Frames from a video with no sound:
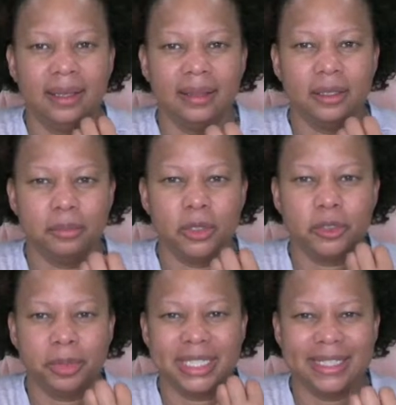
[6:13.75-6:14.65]
the
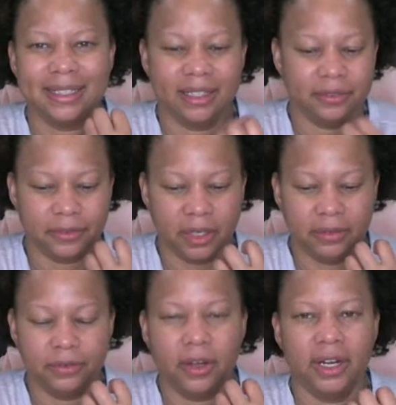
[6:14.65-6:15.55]
multiplicity
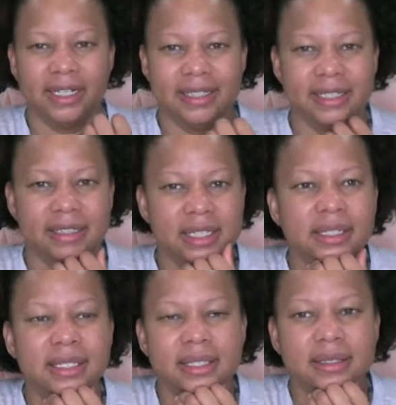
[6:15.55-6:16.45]
of our
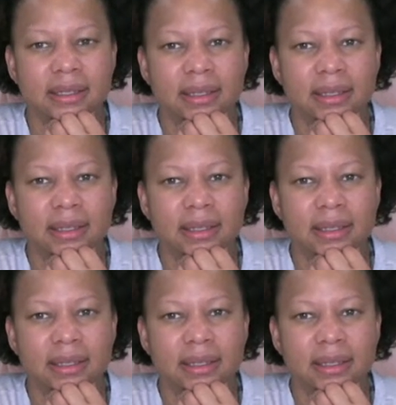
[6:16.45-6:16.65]
existence